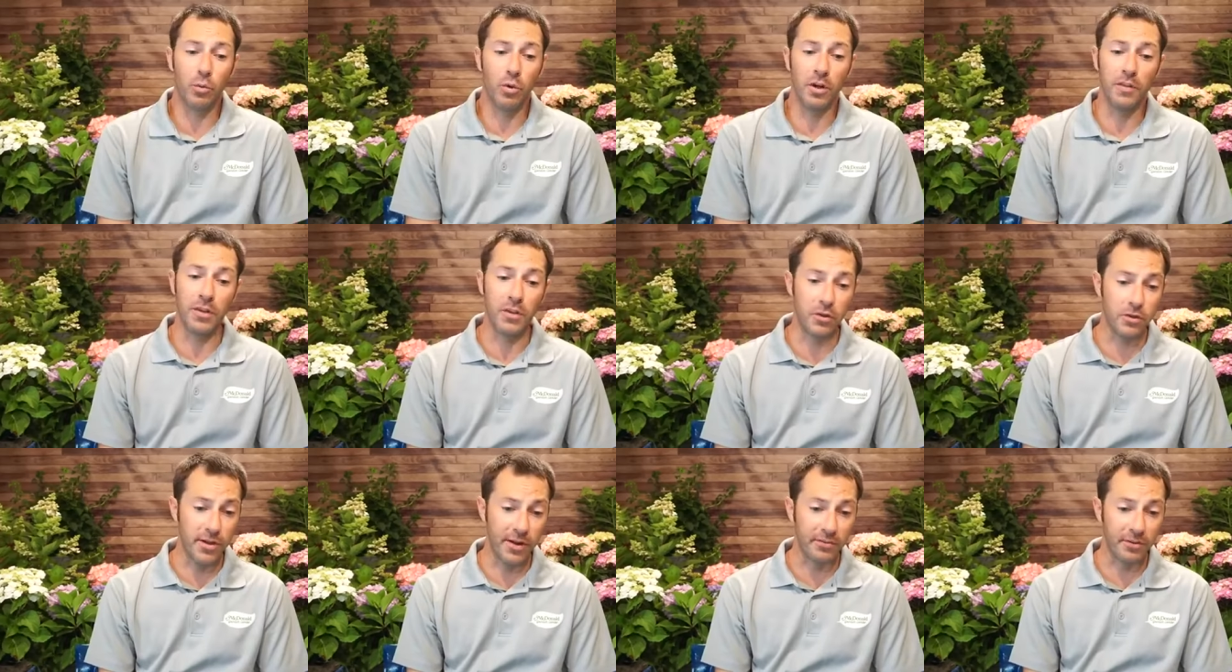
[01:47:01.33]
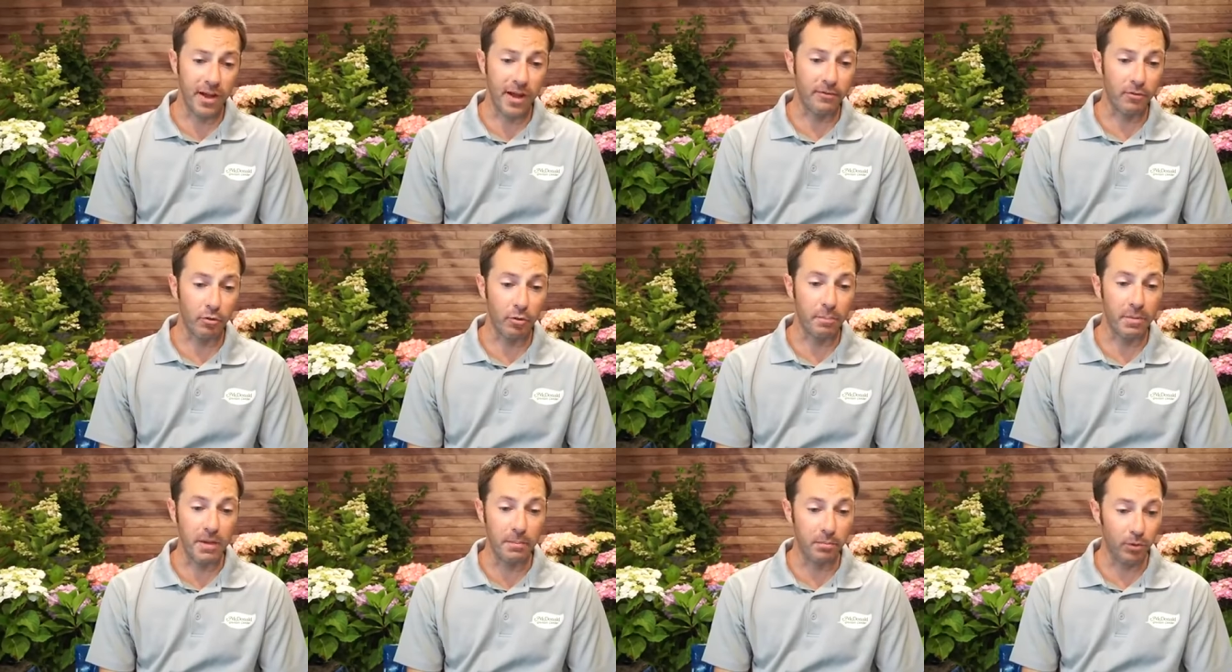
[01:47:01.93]
wood, then you definitely have a
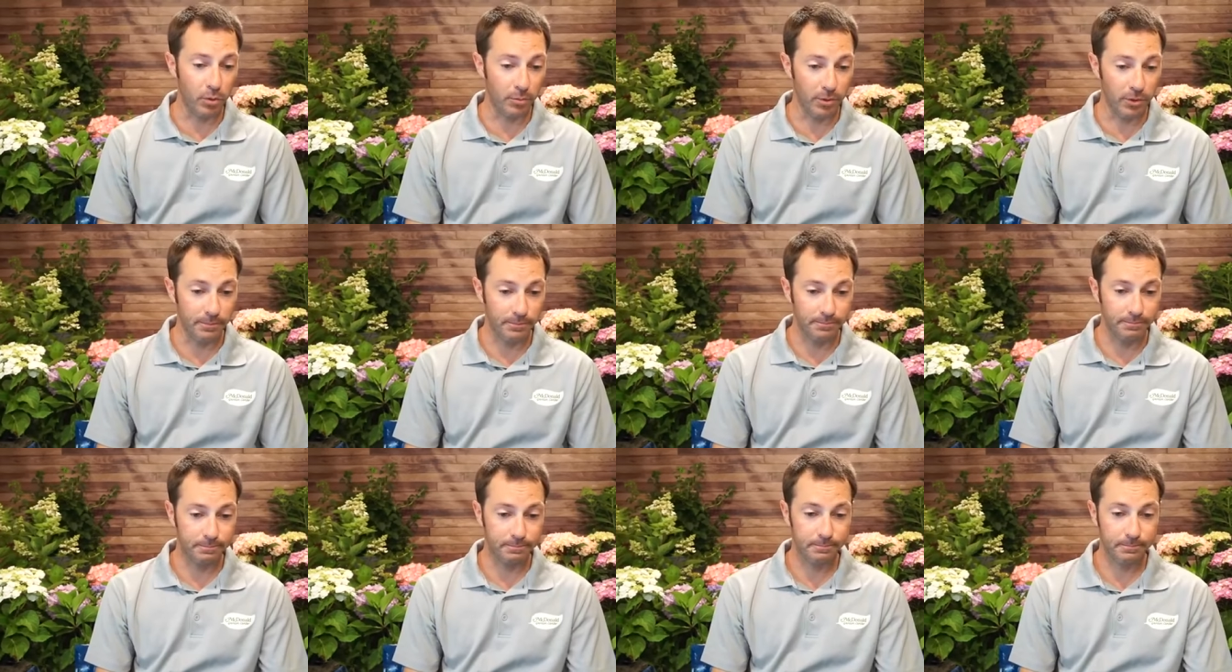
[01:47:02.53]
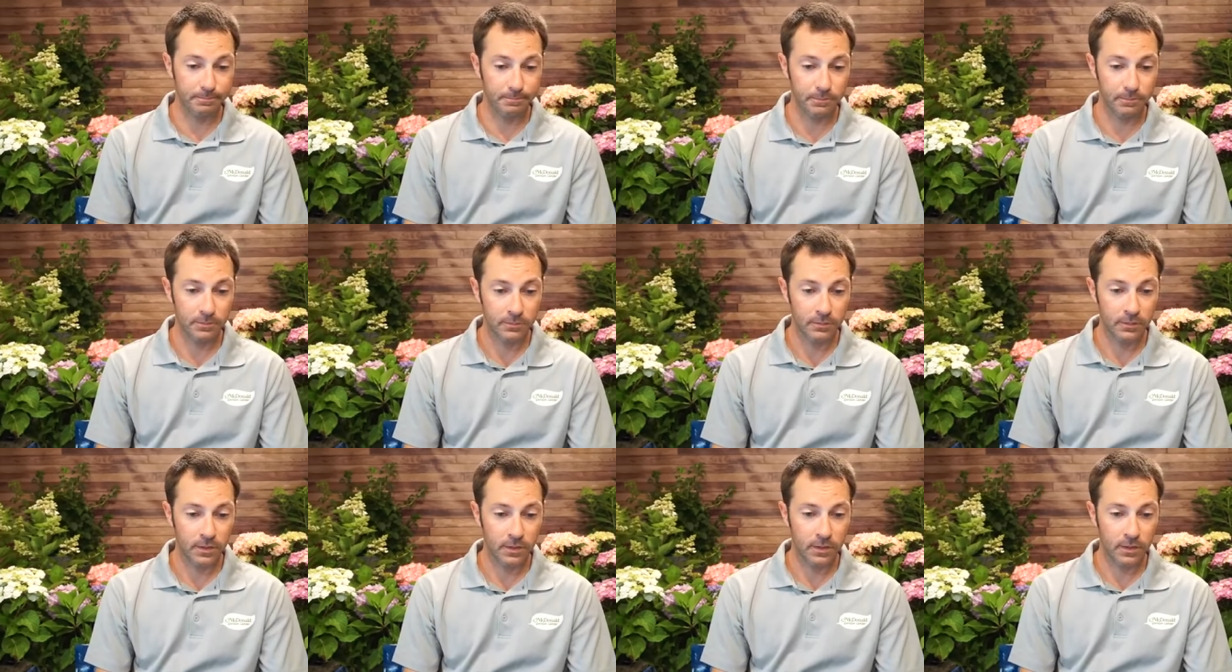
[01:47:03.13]
repeat bloomer.
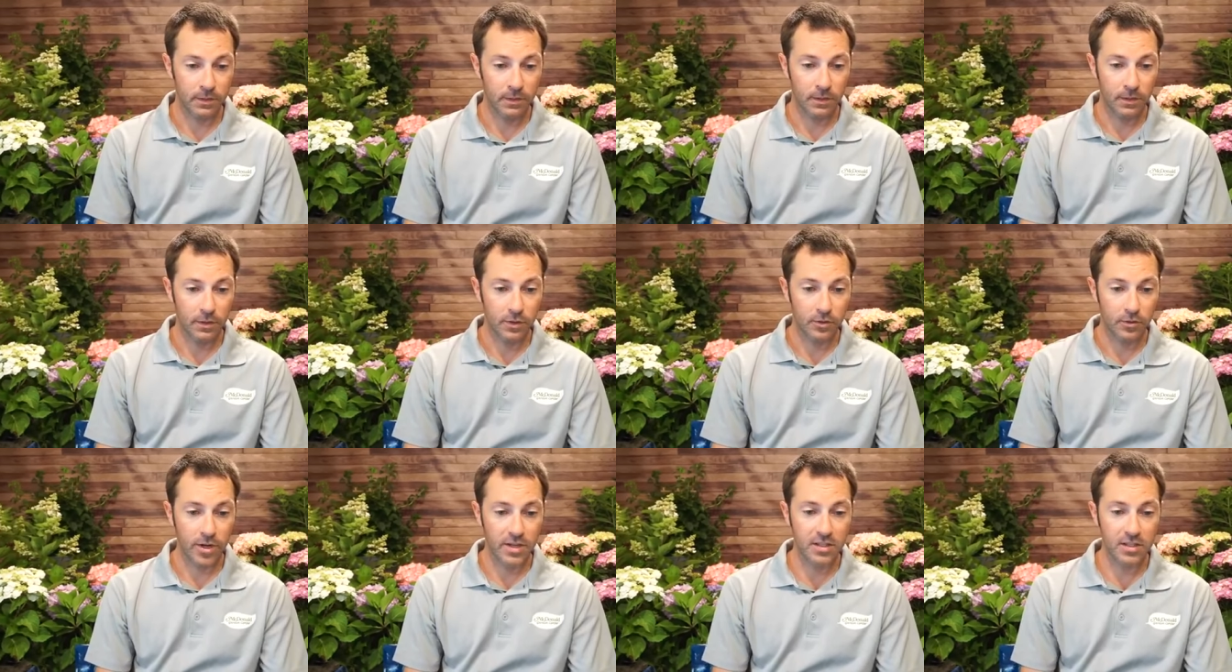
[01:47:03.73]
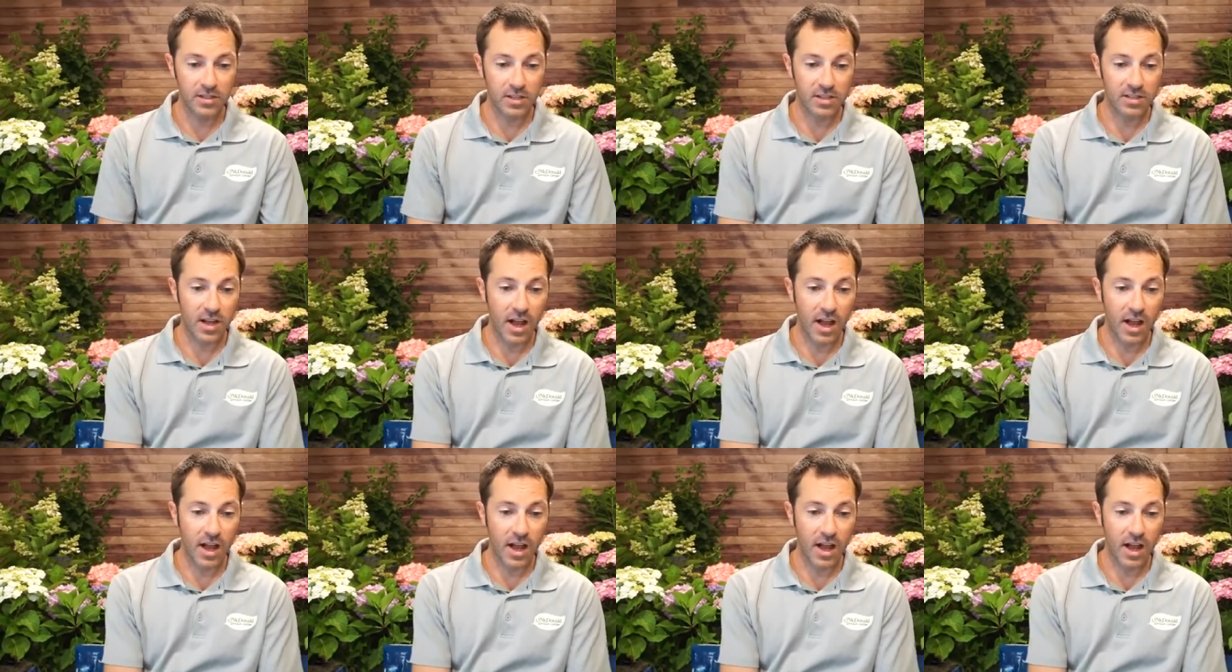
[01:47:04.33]
Tracy says,